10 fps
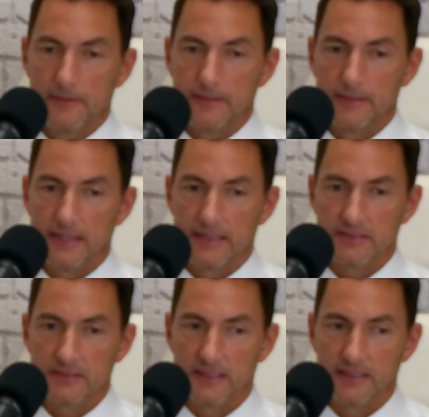
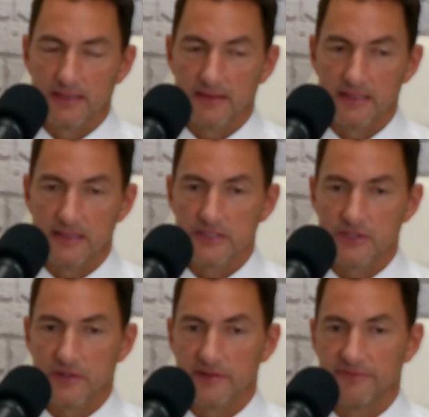Yes, I think these
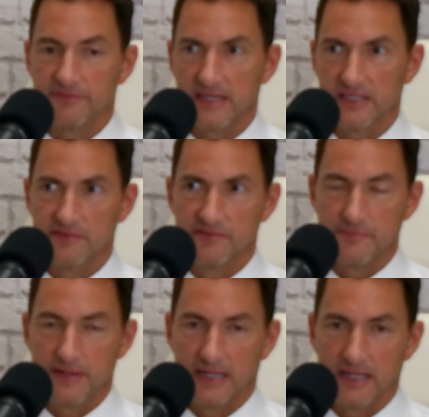are effective
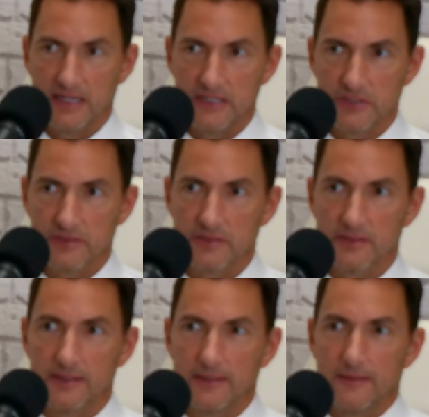
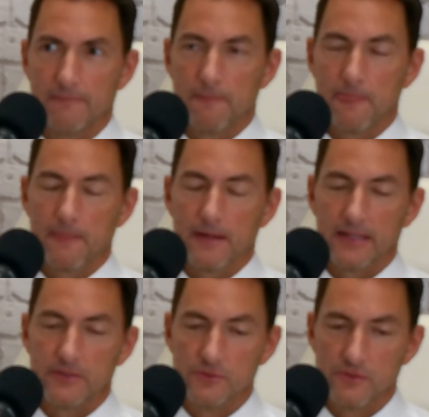medications.
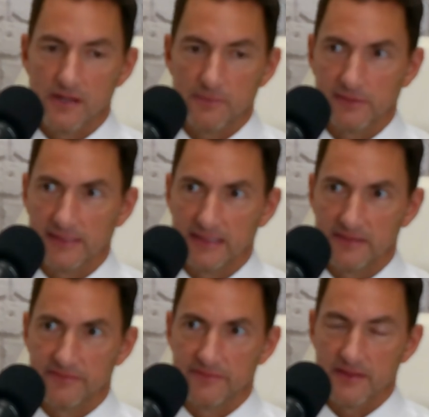I do not
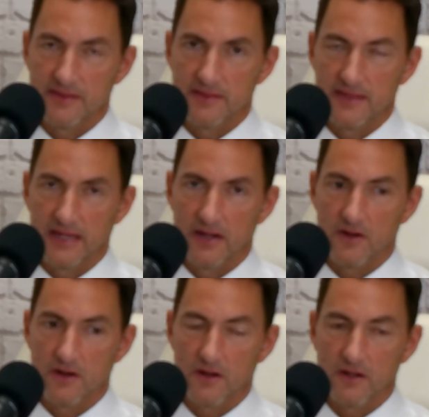believe they
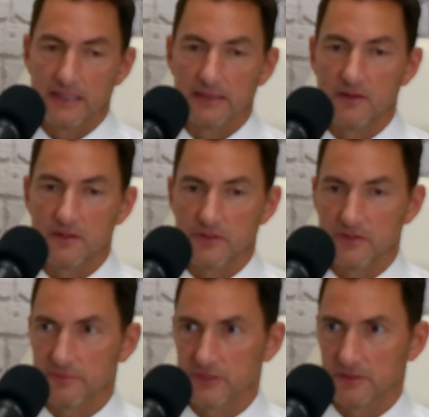are a
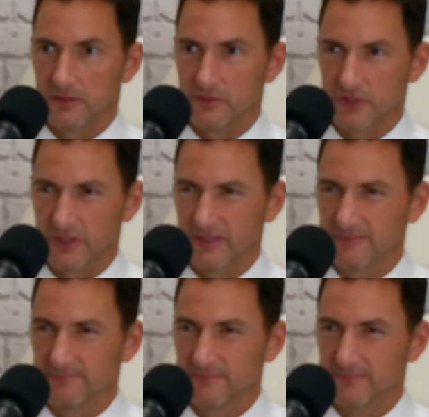long-term solution